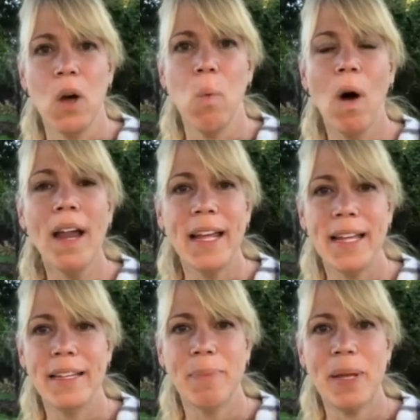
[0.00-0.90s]
One
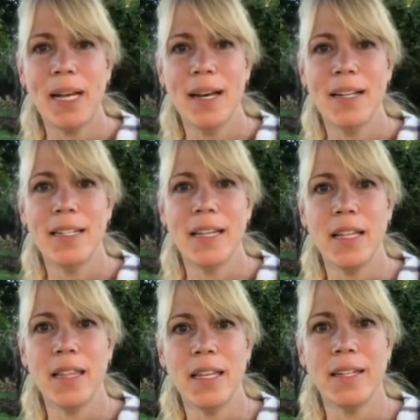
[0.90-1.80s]
is because
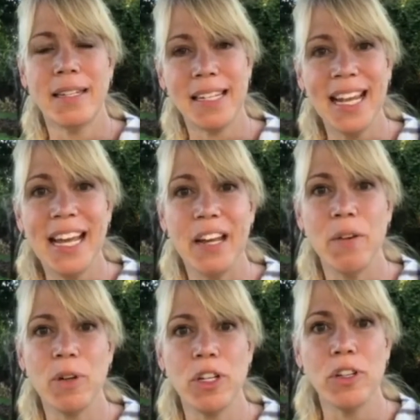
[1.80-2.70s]
the skin,
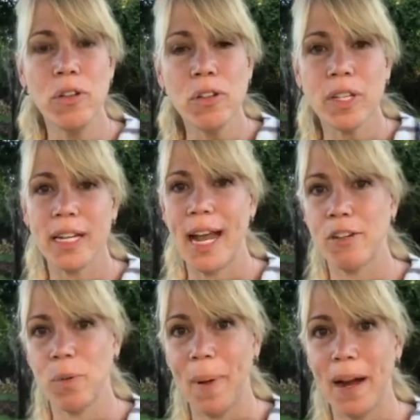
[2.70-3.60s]
which is usually a
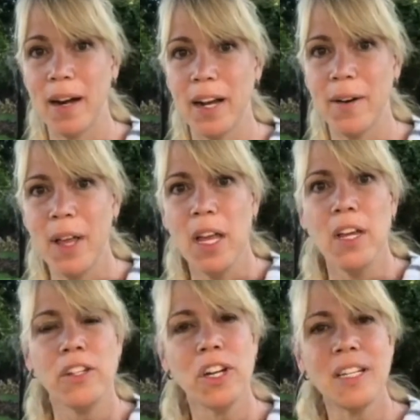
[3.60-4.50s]
natural barrier,
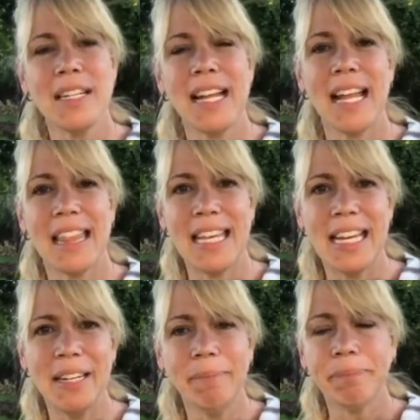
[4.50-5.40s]
starts to get
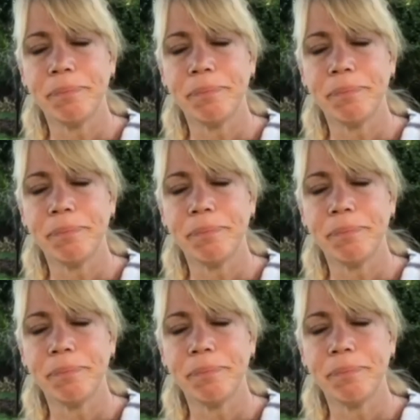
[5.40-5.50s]
thin.